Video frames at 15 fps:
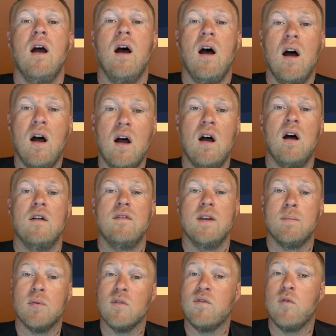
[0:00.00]
of
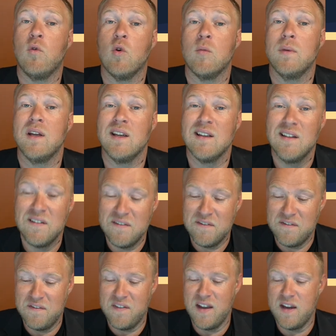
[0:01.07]
it performing
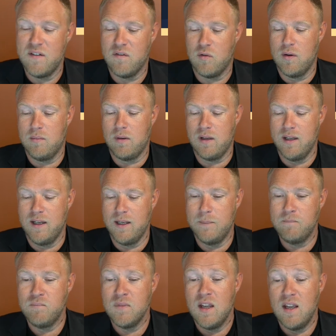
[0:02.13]
favorably.
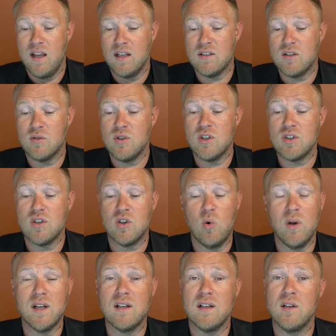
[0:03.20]
And so just to
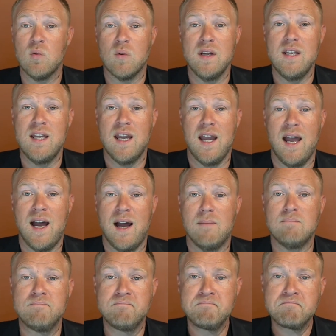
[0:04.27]
quickly recap,
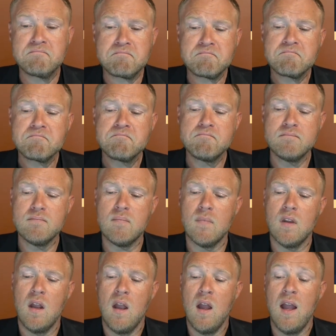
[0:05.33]

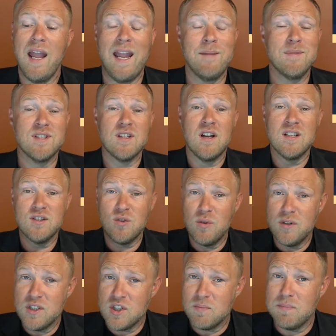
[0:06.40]
Amazon's going
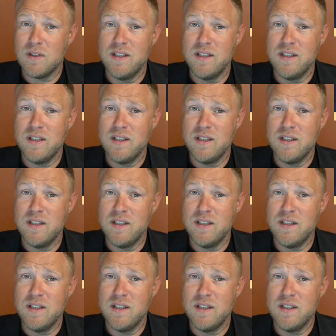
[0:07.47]
to split